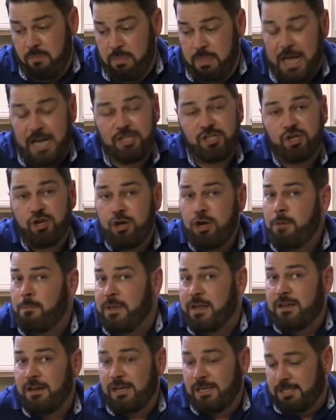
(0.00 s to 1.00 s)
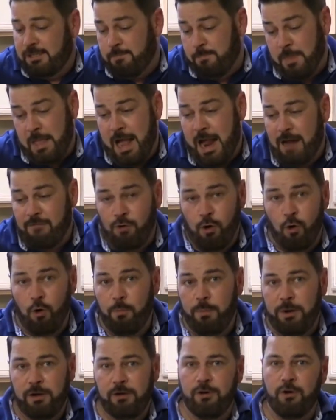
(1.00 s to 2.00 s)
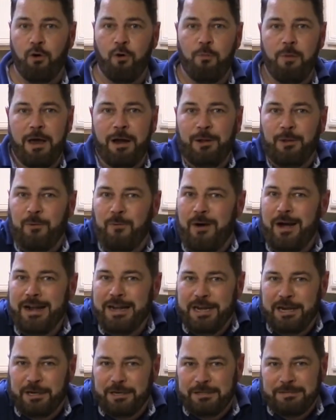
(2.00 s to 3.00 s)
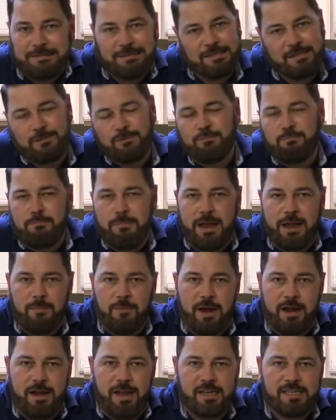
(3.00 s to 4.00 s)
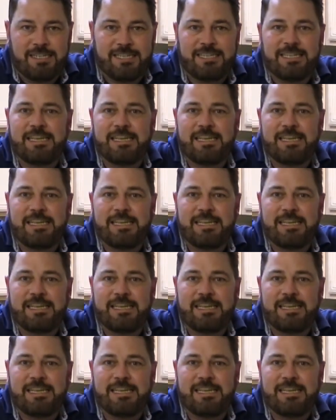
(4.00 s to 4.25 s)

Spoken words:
that's good because I have a whole beer and a whole bottle of wine here to make my next